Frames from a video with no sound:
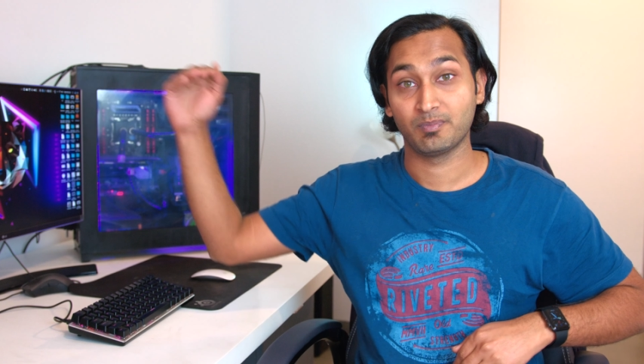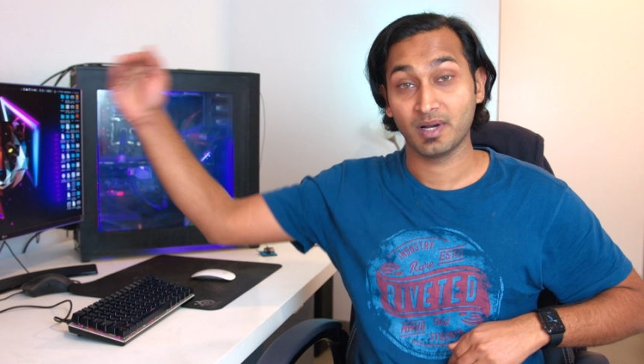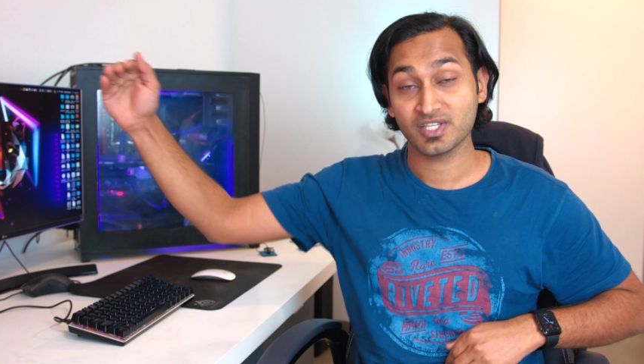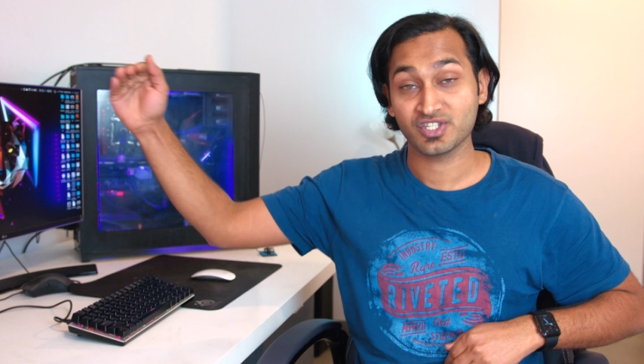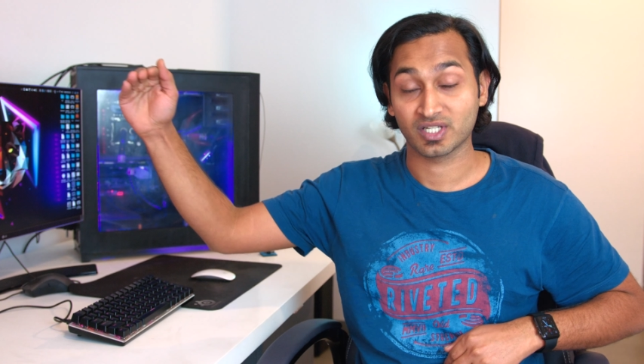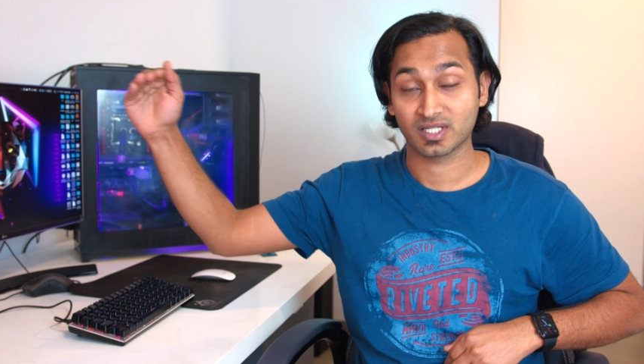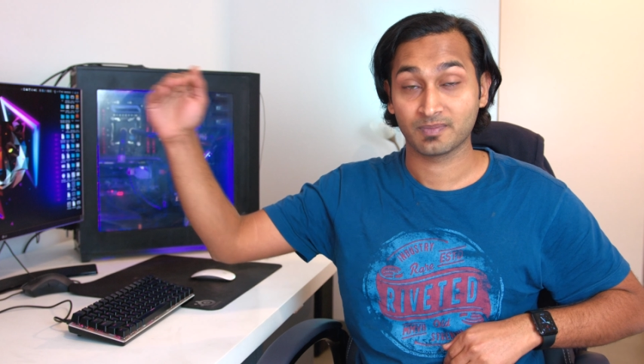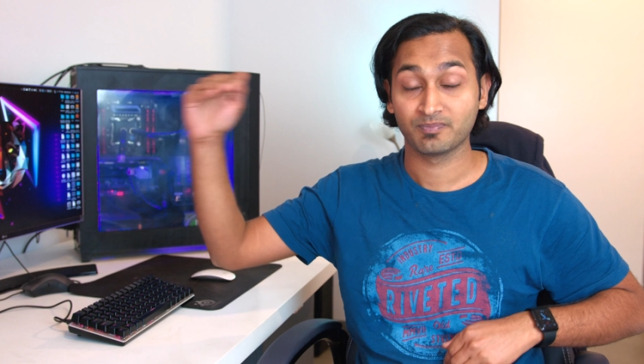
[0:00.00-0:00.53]

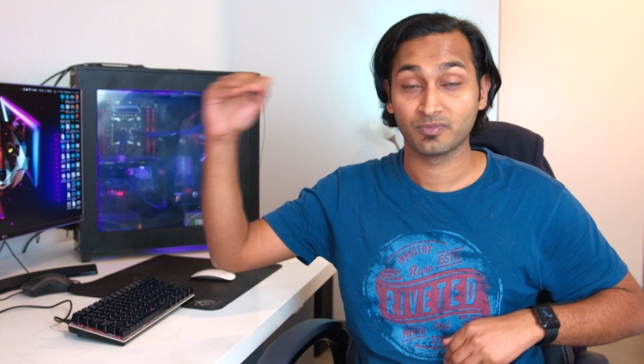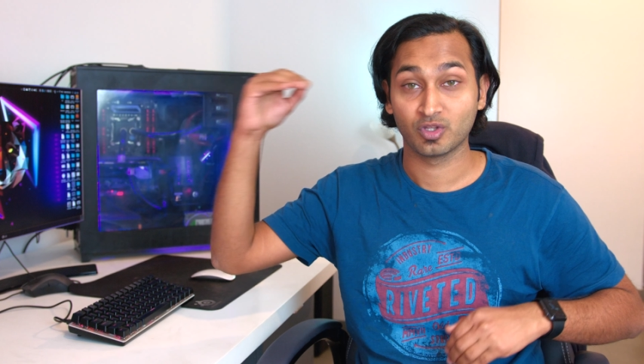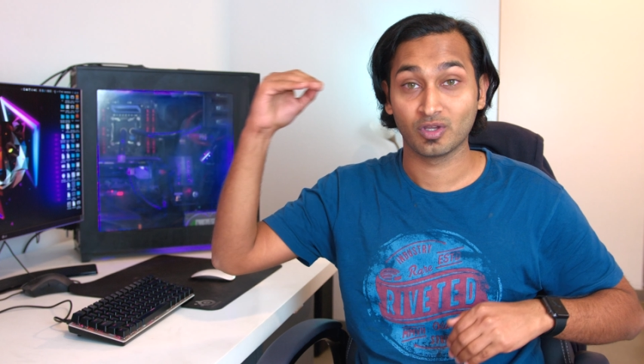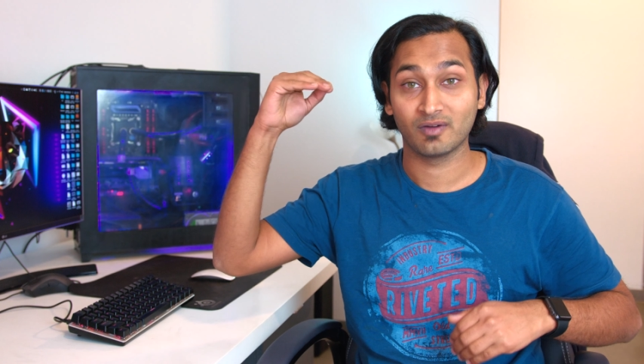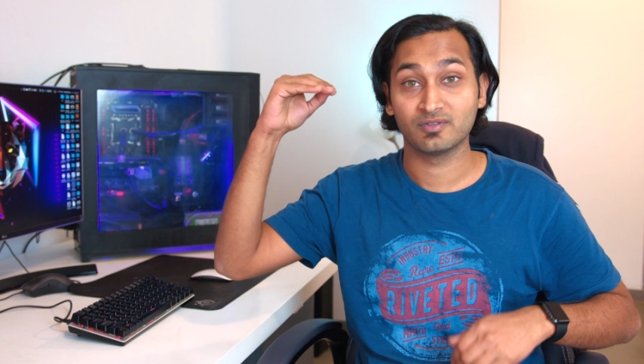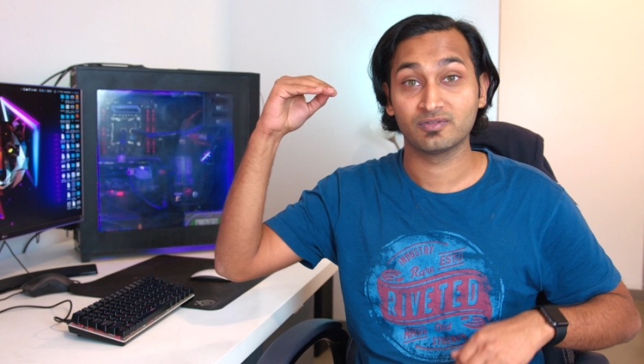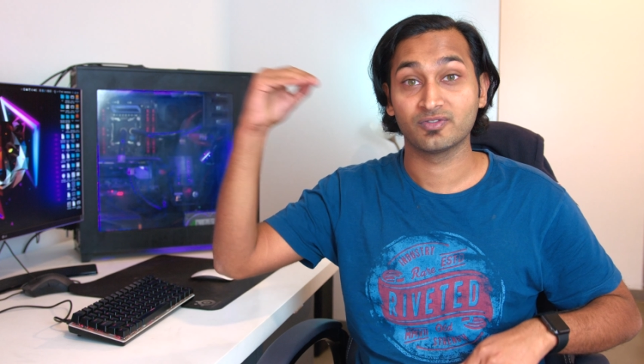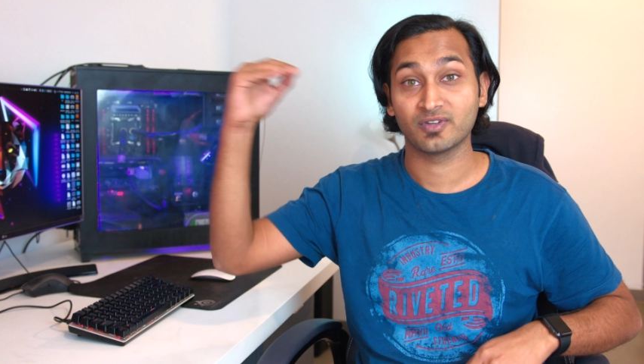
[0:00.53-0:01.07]
budget, you
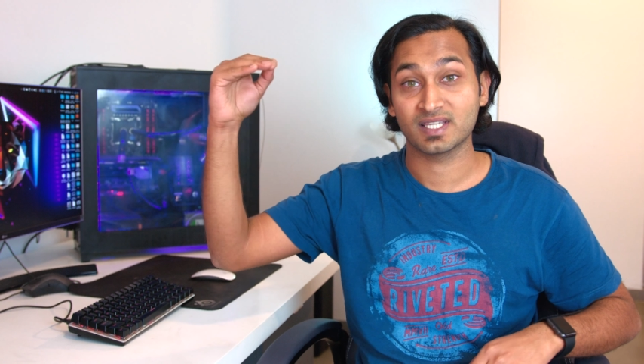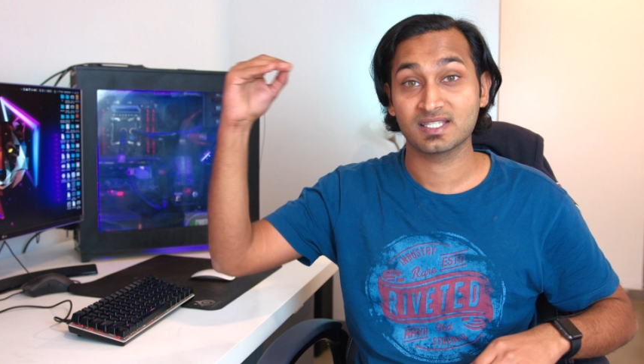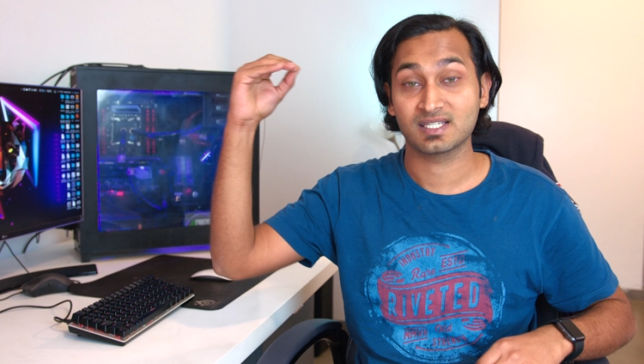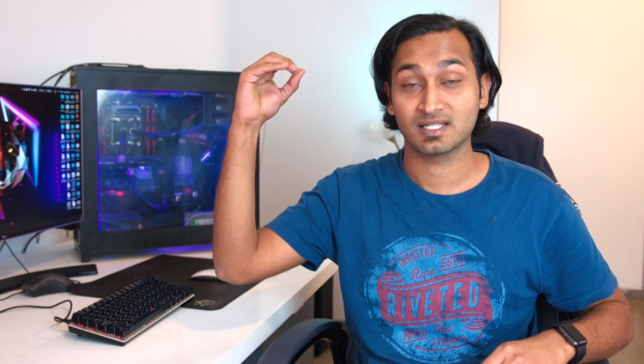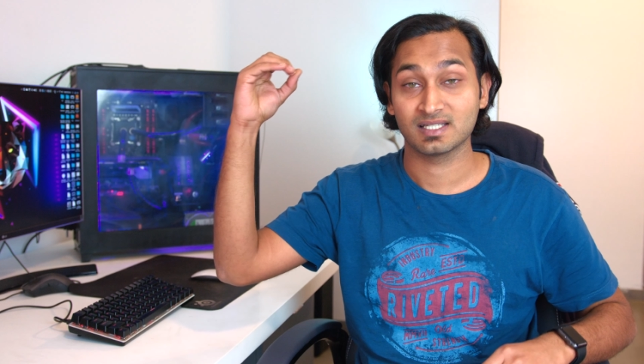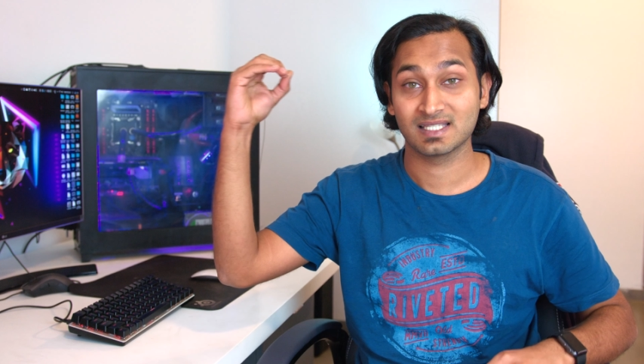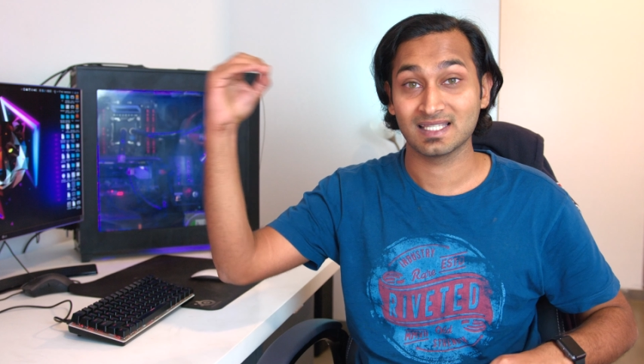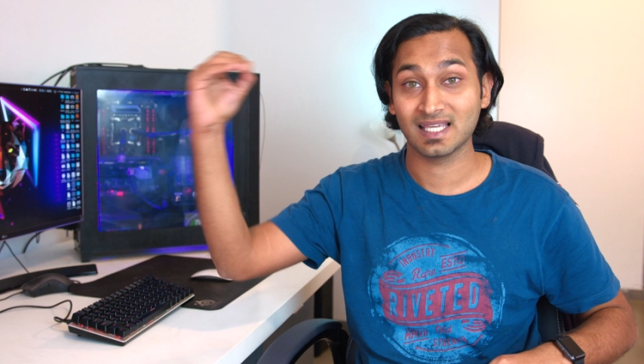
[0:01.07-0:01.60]
have a fixed
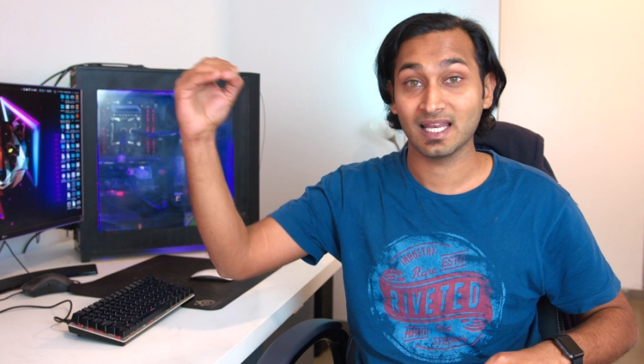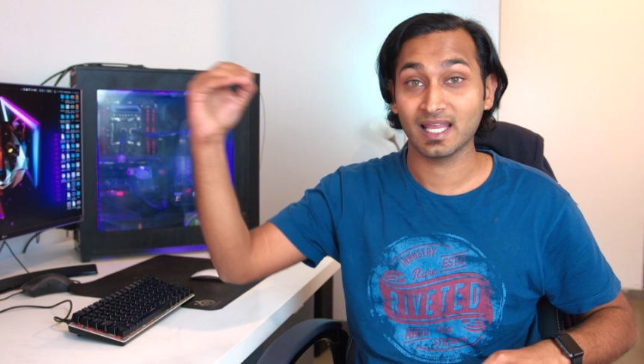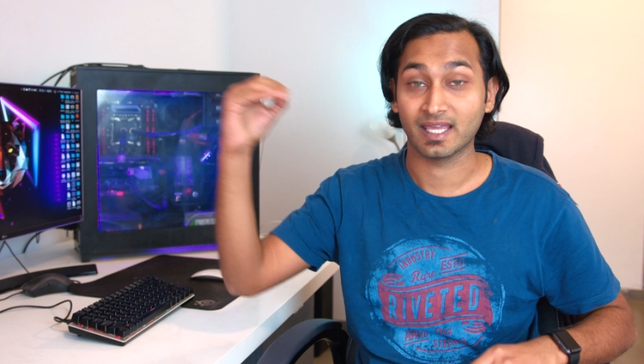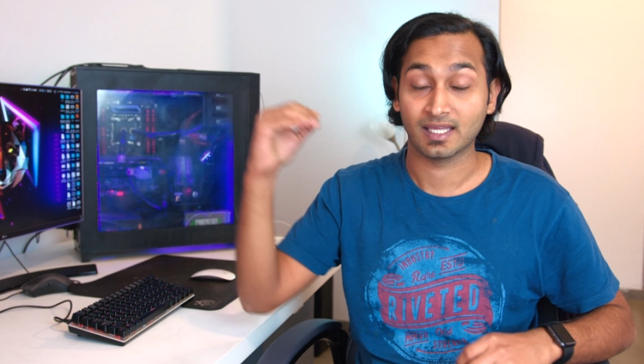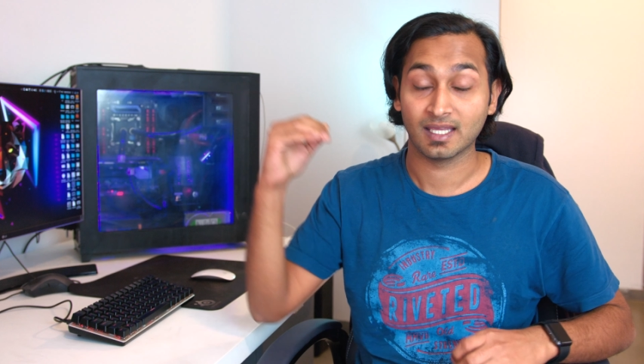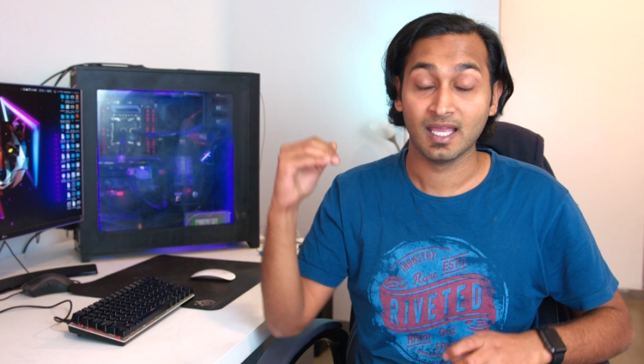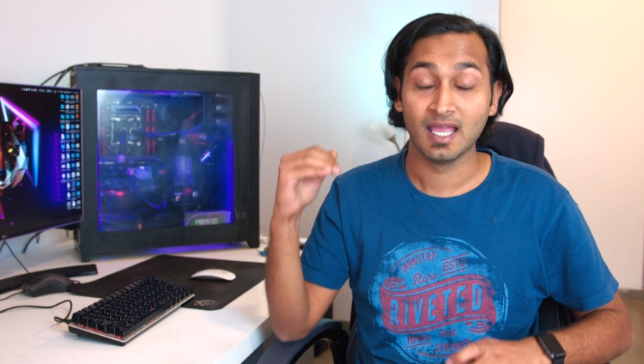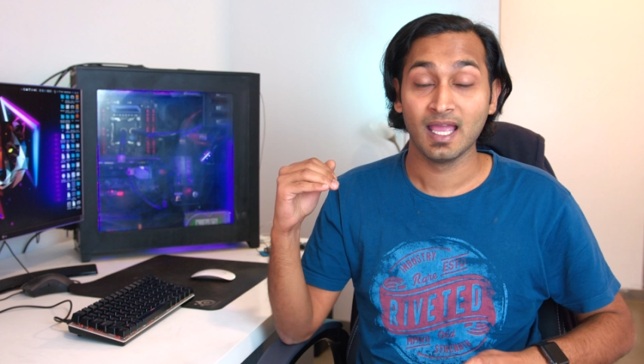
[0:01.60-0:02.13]

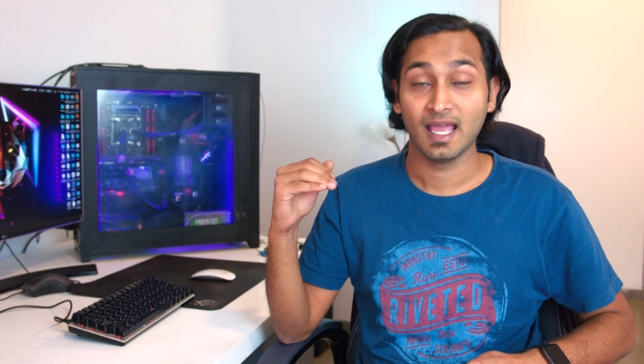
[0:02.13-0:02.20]
ceiling,